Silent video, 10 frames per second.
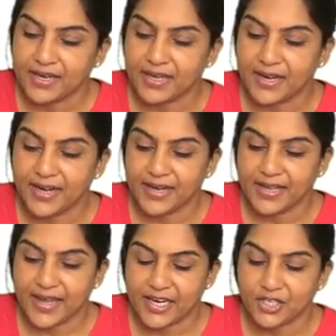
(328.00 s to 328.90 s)

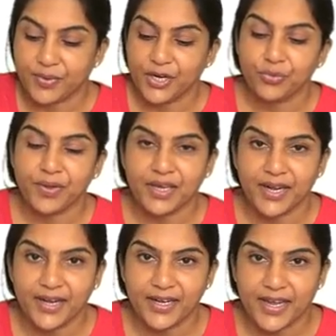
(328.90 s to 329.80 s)
credit cash. Why do we
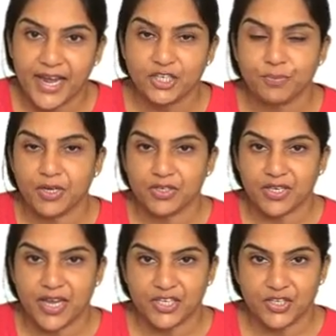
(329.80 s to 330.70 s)
credit cash? Because
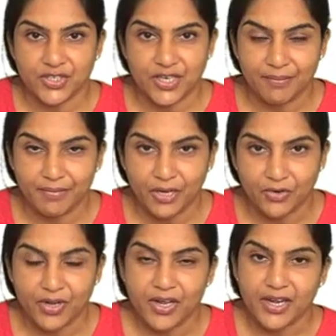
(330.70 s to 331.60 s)
cash has come
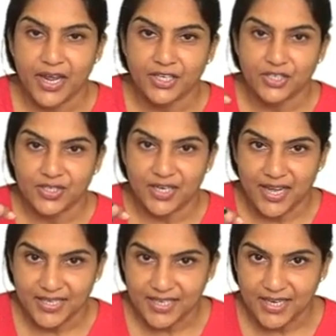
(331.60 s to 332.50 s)
down. Cash is an
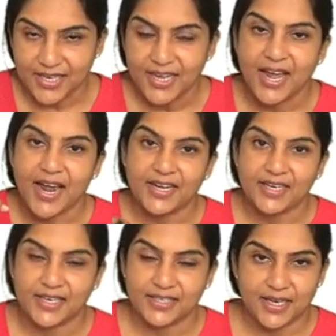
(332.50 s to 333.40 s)
asset and
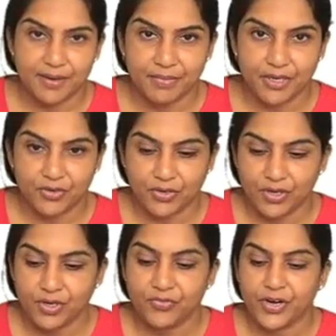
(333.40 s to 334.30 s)
it has come down.
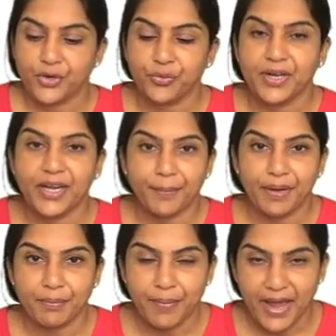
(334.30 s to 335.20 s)
Why do we
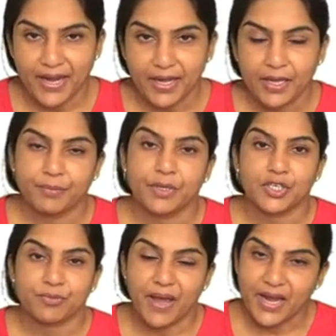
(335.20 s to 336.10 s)
debit bank?
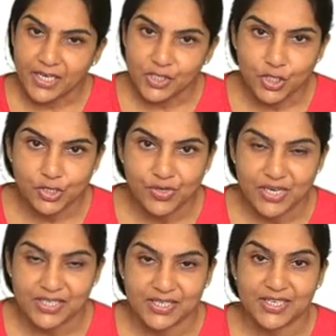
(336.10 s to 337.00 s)
Because bank is also
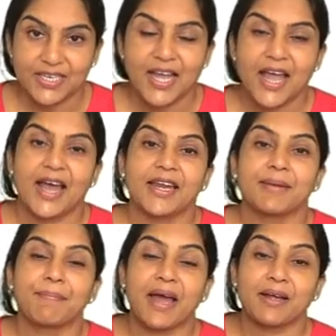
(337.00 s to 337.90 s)
an asset and
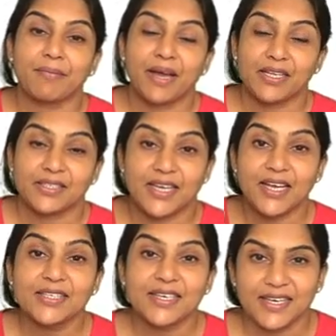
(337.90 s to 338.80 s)
bank balance
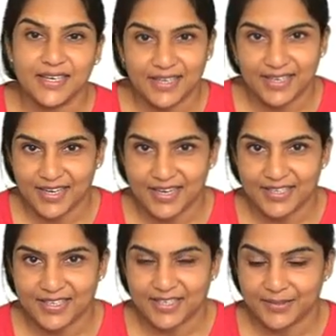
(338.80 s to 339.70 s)
has
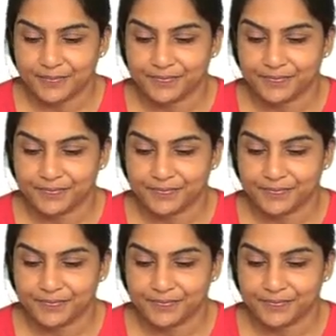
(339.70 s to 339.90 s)
increased.